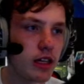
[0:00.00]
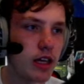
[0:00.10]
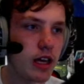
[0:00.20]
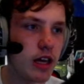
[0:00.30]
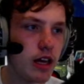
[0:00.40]
get the
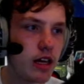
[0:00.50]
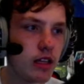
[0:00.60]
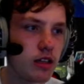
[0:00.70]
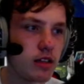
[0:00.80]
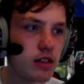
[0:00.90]
key
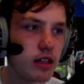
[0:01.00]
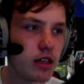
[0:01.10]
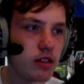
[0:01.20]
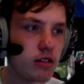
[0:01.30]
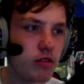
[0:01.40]
in, set
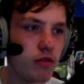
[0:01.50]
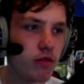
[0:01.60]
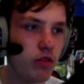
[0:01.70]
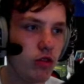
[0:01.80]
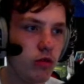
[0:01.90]
that to
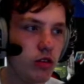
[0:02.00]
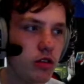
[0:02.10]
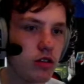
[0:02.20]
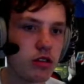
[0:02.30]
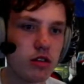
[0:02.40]

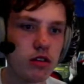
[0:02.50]
forward.